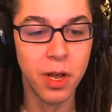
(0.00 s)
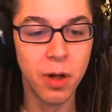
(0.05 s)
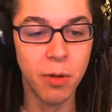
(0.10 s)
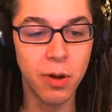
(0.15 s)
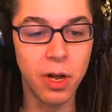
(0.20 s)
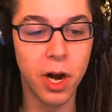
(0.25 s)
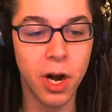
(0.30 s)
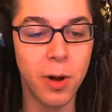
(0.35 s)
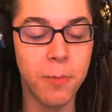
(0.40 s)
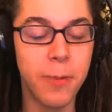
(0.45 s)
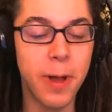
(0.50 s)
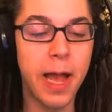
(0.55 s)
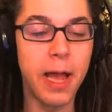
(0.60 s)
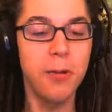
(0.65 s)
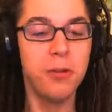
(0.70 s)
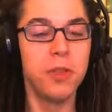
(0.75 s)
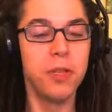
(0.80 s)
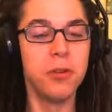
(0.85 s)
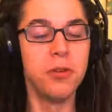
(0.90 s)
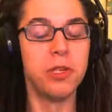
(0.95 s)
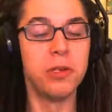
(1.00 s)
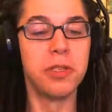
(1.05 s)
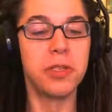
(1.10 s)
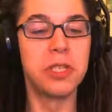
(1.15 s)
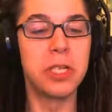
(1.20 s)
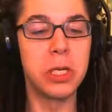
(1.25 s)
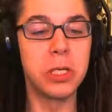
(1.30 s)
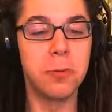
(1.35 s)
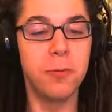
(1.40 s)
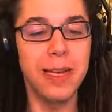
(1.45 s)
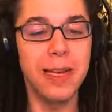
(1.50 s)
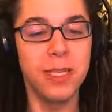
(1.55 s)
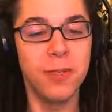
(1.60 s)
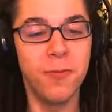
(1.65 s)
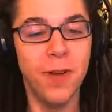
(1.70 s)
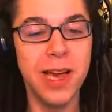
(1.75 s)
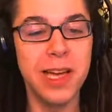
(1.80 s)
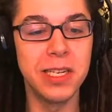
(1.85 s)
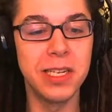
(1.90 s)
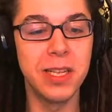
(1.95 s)
We are back with the usual suspects,
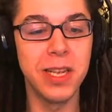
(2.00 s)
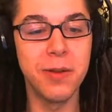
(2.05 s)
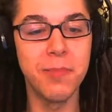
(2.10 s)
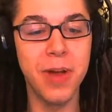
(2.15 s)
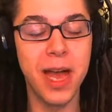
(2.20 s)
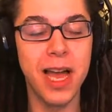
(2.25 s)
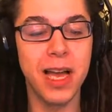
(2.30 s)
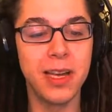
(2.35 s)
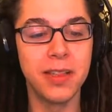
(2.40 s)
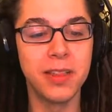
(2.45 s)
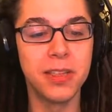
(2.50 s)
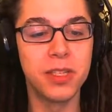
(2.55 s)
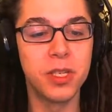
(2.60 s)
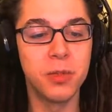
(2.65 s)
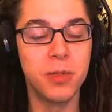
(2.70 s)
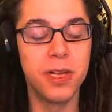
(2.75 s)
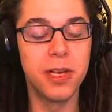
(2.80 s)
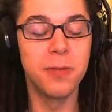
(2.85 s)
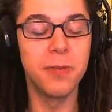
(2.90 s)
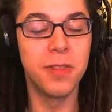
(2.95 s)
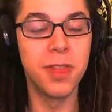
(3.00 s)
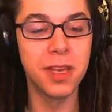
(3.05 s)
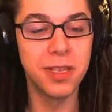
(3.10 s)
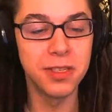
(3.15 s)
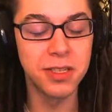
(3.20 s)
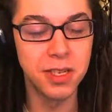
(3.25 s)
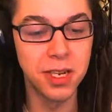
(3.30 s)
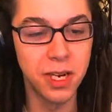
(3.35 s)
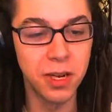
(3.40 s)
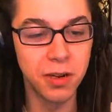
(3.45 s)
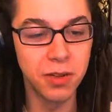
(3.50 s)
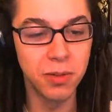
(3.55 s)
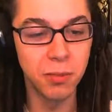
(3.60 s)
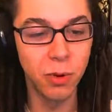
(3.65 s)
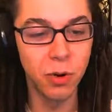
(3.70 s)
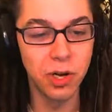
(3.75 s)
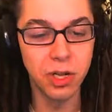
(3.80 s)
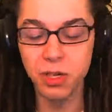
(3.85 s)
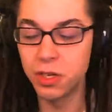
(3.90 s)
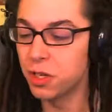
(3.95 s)
finally back in the swing of things here on the
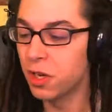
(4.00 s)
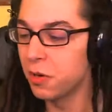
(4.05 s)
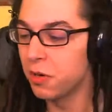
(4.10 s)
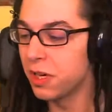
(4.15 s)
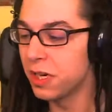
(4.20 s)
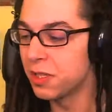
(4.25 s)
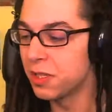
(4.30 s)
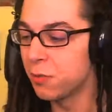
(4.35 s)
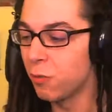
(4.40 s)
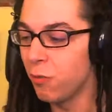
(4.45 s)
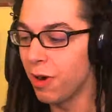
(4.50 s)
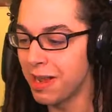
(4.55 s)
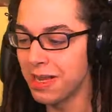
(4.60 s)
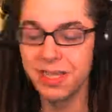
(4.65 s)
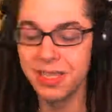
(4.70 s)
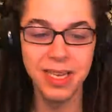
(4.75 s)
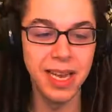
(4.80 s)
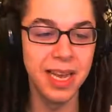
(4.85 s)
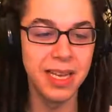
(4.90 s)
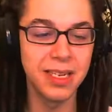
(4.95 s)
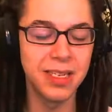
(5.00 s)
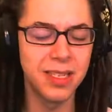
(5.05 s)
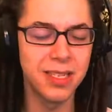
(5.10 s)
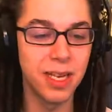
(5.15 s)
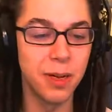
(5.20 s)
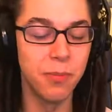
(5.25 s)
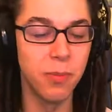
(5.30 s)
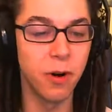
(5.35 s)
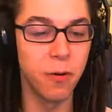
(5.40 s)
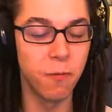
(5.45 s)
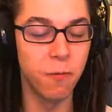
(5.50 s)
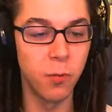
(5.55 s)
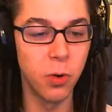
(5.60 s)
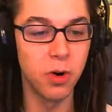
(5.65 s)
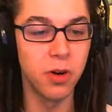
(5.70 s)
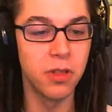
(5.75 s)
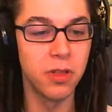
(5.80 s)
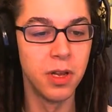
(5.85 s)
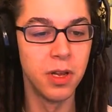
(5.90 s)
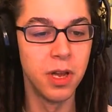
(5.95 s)
morning show. It is Wednesday, December
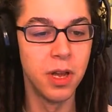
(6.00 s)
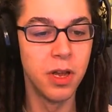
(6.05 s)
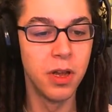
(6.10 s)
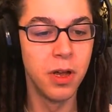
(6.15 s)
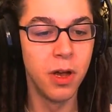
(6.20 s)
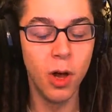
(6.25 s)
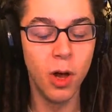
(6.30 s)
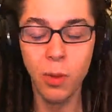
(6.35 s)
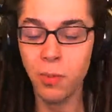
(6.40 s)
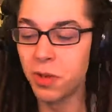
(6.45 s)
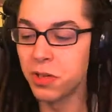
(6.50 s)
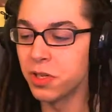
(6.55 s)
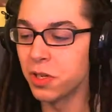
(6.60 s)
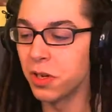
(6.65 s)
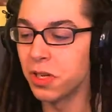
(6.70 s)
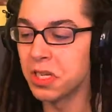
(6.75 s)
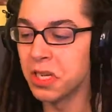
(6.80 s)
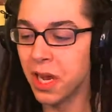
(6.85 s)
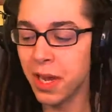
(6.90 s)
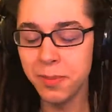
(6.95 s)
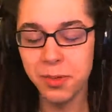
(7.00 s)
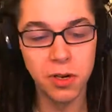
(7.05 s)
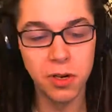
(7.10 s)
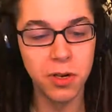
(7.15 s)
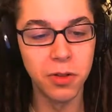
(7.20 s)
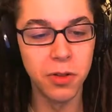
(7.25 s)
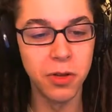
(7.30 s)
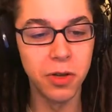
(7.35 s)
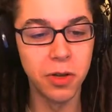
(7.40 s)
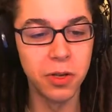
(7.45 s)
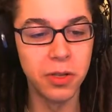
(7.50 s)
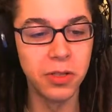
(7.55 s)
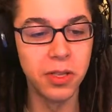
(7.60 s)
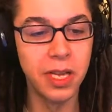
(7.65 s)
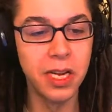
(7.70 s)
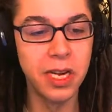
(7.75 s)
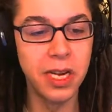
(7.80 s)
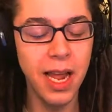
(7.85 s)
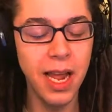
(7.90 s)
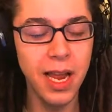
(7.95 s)
4th. Almost on time, starting a little
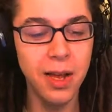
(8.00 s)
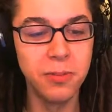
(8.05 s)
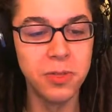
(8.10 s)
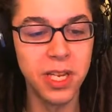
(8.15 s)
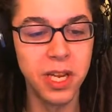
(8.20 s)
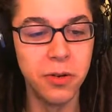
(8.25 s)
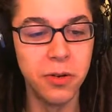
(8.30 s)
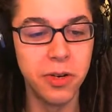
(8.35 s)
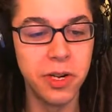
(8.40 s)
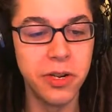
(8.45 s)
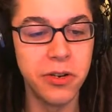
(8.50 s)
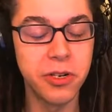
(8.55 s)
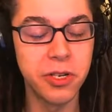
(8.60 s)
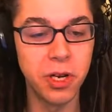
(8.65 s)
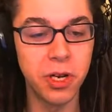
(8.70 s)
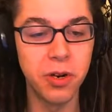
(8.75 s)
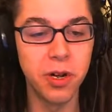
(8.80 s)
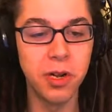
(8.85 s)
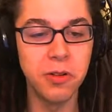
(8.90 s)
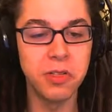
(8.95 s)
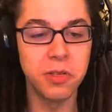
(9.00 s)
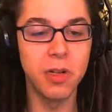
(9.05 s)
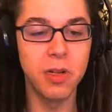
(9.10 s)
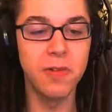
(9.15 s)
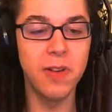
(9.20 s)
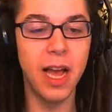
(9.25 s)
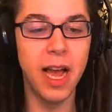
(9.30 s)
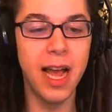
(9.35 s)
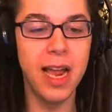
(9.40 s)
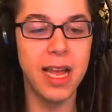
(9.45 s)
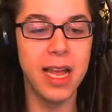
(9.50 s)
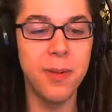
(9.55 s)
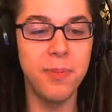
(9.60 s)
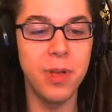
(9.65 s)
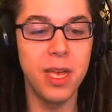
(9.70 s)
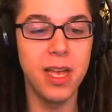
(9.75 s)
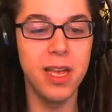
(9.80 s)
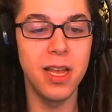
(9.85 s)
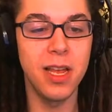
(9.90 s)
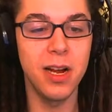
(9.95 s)
early today. I'm Zyori, your show host. We've got
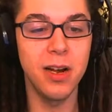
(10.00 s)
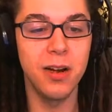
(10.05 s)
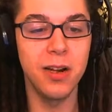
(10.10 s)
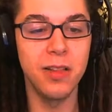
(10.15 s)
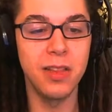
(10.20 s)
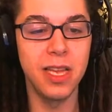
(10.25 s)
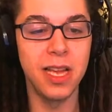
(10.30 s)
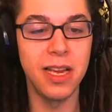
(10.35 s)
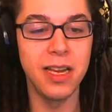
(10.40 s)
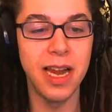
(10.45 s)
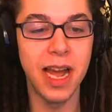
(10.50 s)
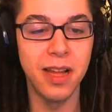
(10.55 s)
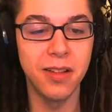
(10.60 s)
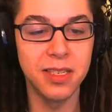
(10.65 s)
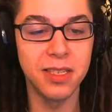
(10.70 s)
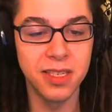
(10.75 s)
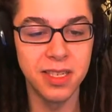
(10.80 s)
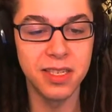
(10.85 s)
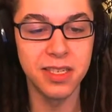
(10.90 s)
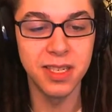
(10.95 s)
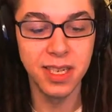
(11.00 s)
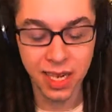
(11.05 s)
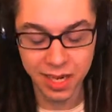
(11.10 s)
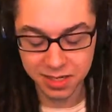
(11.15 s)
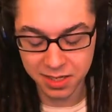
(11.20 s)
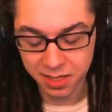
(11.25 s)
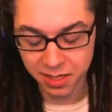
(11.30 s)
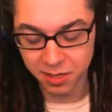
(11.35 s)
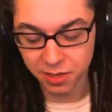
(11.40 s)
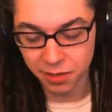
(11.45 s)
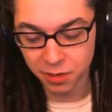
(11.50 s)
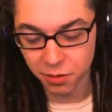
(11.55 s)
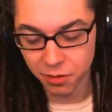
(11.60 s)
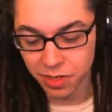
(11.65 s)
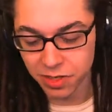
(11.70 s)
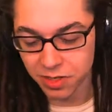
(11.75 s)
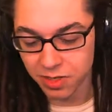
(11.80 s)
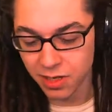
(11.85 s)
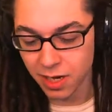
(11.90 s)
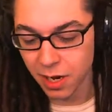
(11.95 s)
Hippie here on the analysis desk.
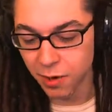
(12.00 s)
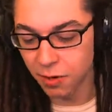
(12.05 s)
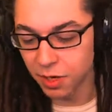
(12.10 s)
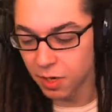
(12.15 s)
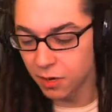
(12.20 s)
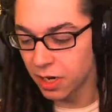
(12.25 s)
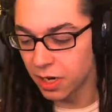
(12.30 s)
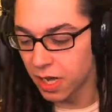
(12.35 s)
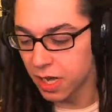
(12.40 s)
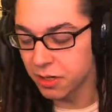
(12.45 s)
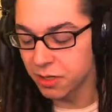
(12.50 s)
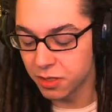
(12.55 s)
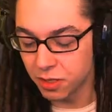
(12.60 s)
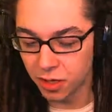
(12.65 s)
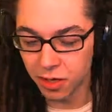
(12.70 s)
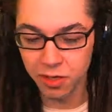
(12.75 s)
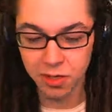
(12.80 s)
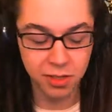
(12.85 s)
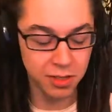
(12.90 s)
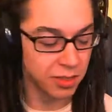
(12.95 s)
Chris, how are you today, sir?